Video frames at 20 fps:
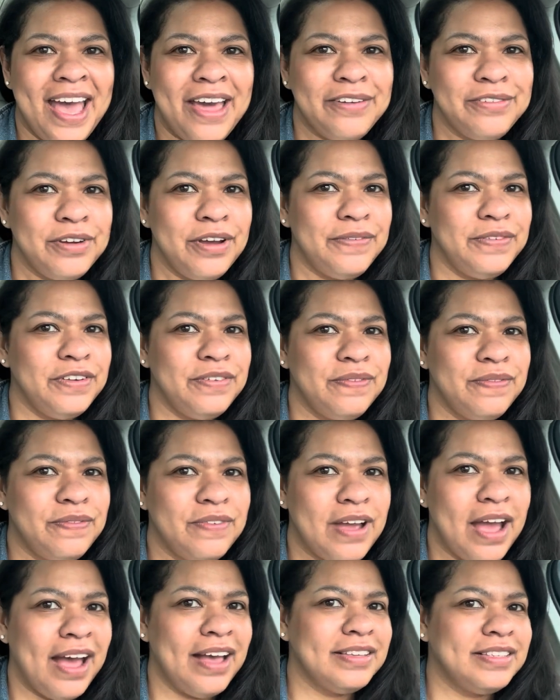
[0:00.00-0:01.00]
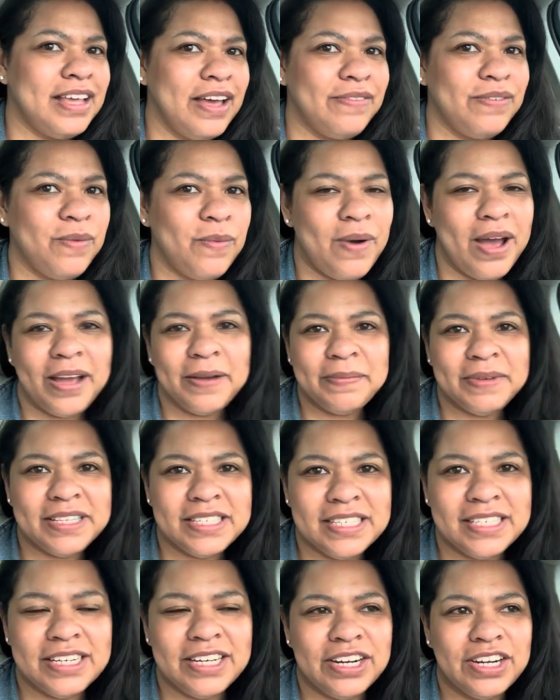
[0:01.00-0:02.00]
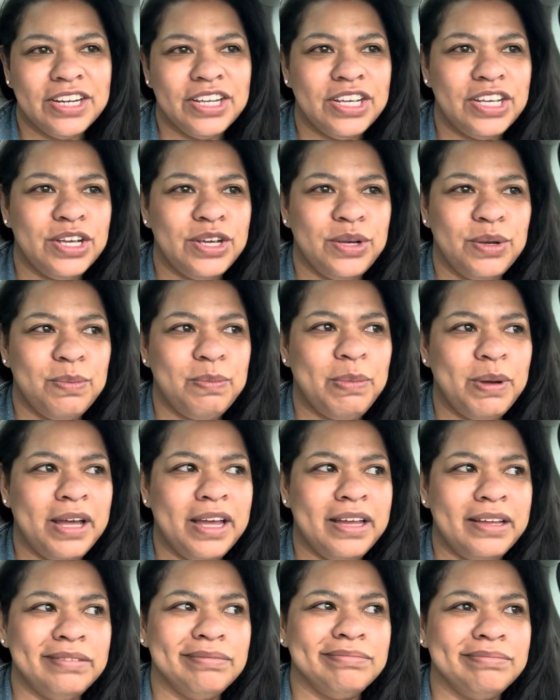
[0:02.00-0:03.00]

don't know if you guys have a Wegmans near you, but